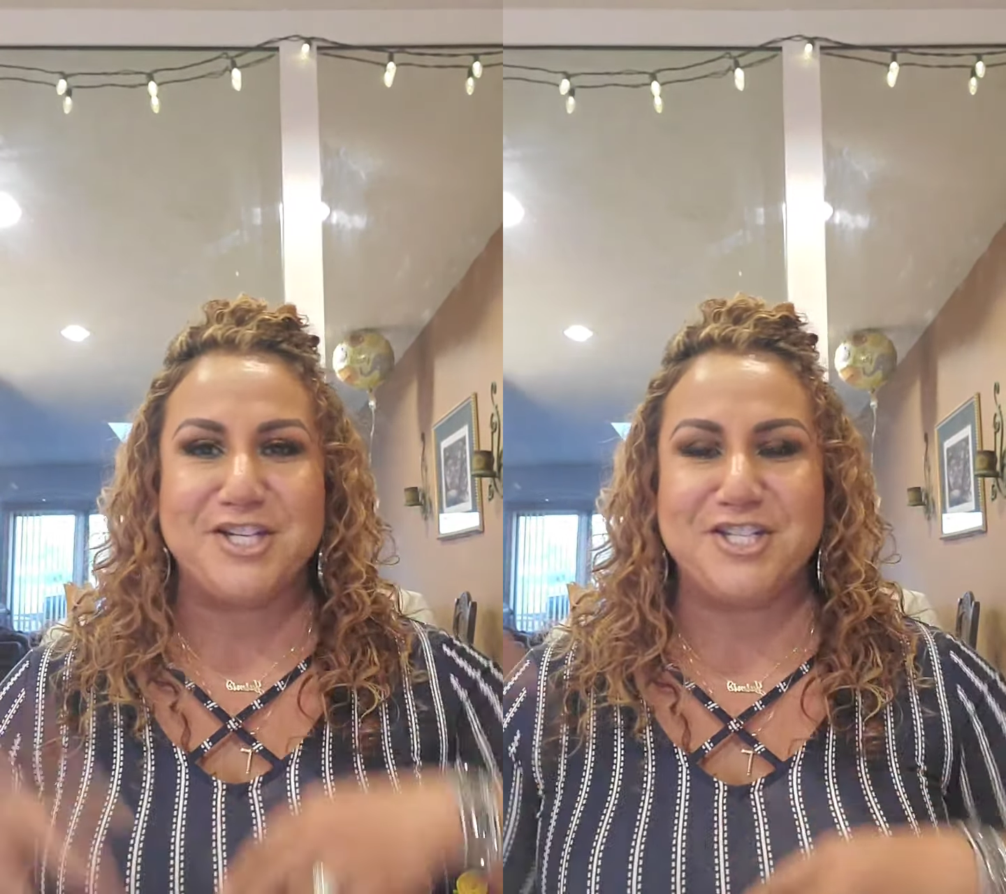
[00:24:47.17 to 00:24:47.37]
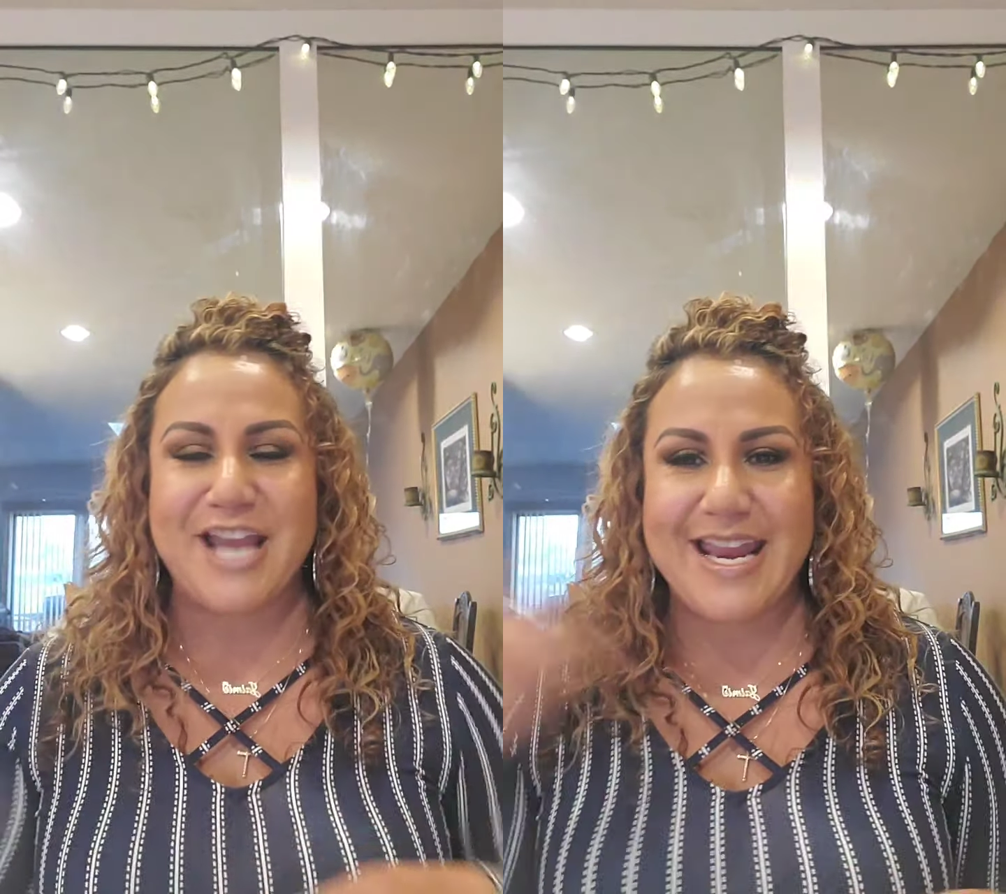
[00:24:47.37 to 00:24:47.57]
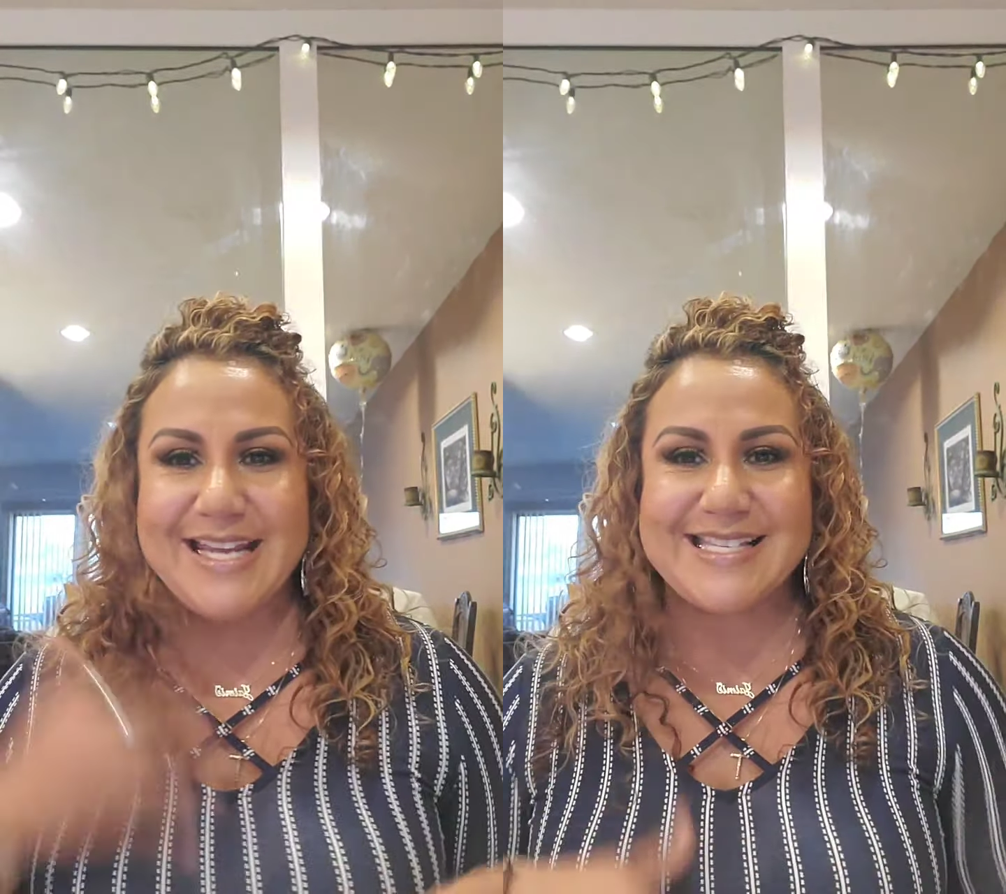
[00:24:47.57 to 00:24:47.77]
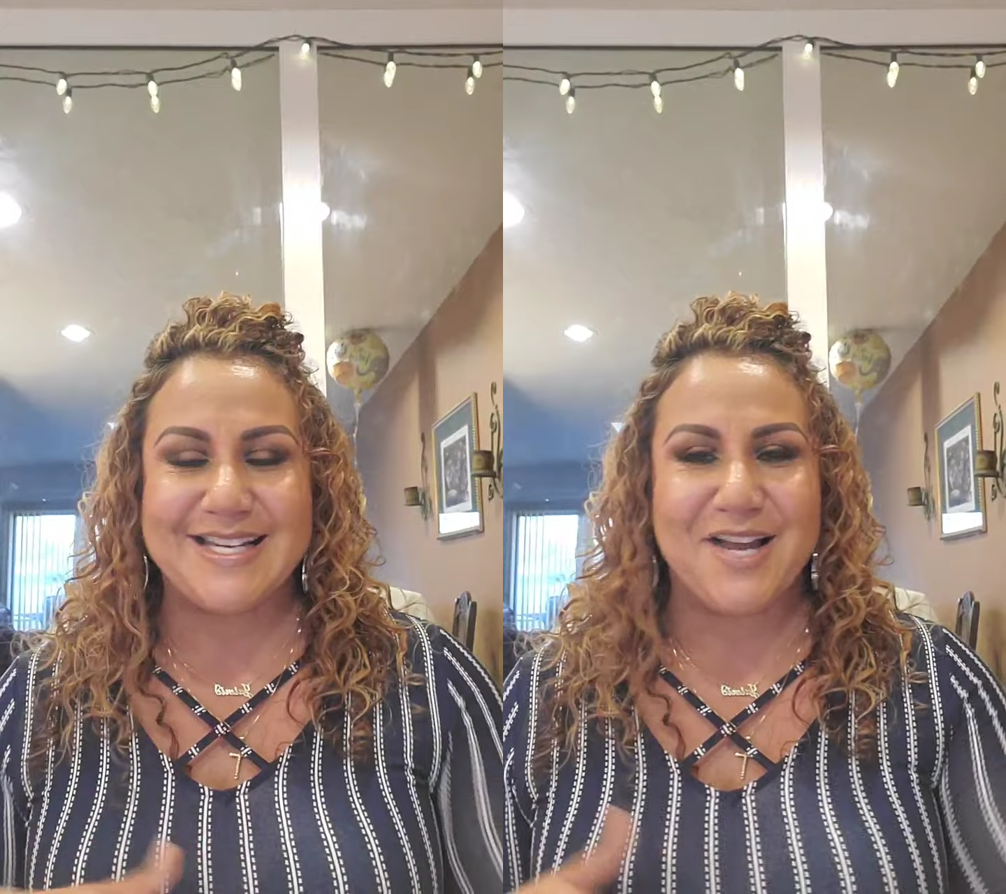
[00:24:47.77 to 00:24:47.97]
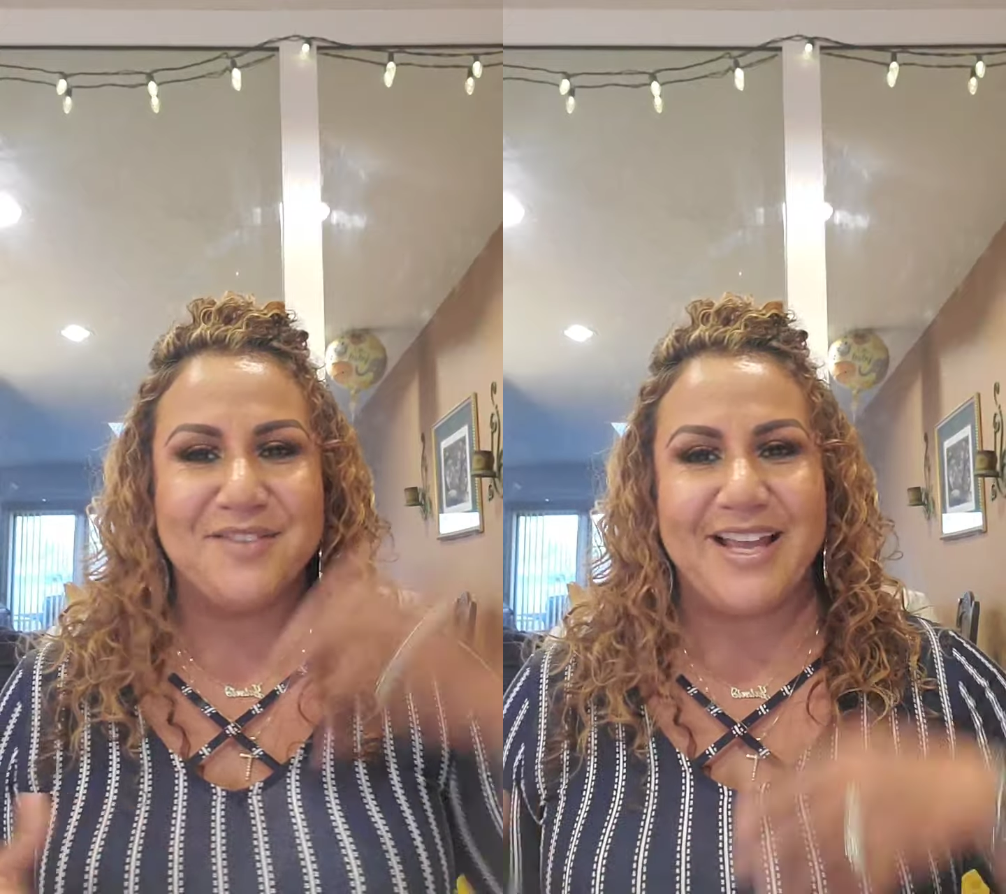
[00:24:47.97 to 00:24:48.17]
shakes
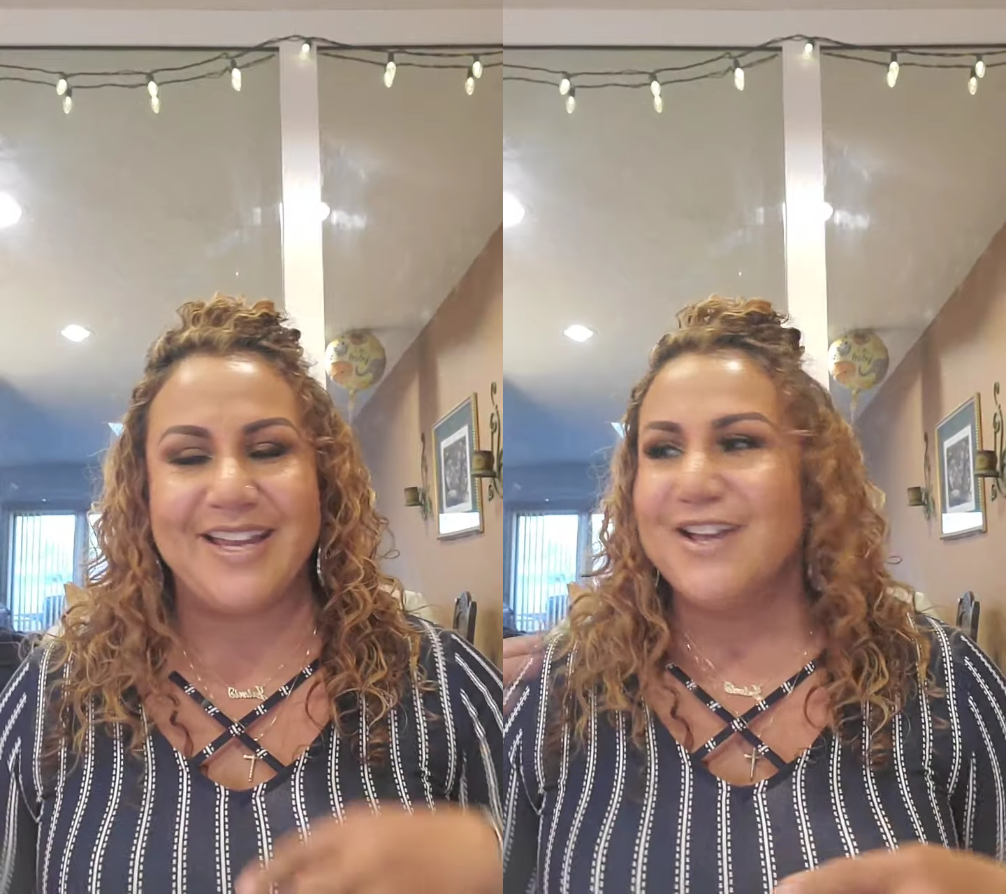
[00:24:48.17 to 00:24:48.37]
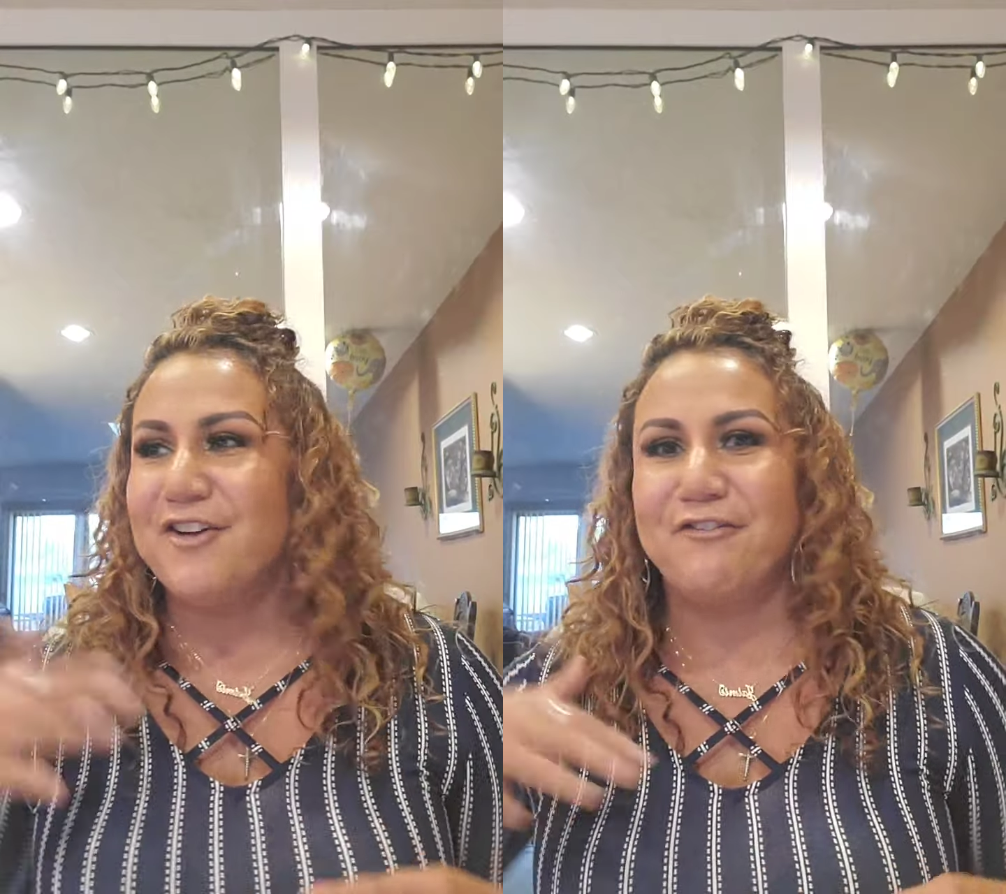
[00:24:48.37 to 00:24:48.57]
and I'm like